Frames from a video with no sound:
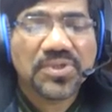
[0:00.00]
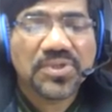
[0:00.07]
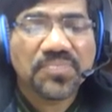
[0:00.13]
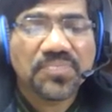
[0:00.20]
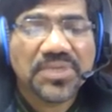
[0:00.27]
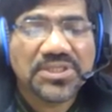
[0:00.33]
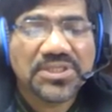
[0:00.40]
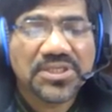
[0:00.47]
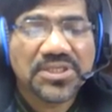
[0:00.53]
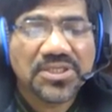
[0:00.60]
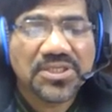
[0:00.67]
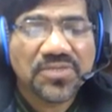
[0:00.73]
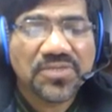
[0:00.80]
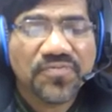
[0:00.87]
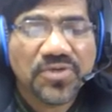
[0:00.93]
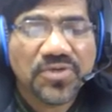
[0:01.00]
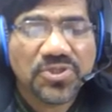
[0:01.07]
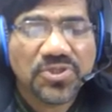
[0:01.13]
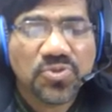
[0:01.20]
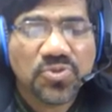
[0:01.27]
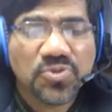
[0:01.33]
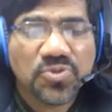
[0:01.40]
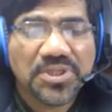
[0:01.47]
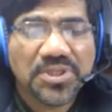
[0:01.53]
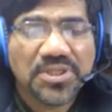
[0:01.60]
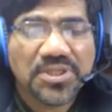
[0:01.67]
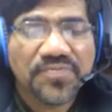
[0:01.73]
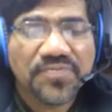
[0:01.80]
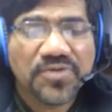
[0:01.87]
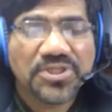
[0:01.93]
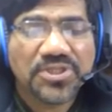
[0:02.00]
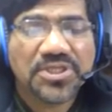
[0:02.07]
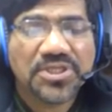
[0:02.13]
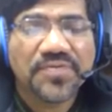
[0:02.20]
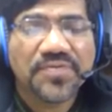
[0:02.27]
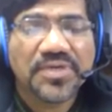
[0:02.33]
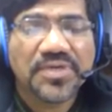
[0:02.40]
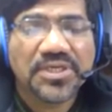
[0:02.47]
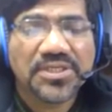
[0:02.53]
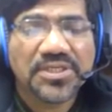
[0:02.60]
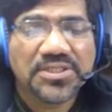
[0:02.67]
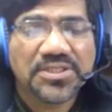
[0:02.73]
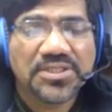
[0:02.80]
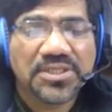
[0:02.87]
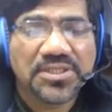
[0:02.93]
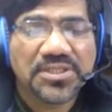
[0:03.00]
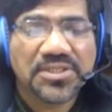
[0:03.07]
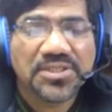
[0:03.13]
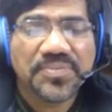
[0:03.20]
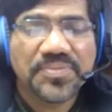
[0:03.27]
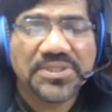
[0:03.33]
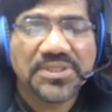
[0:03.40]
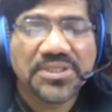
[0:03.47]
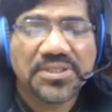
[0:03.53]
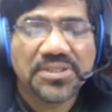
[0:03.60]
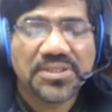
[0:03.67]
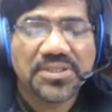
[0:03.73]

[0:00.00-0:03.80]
percentage of forest should be under the forest cover? It is 33%.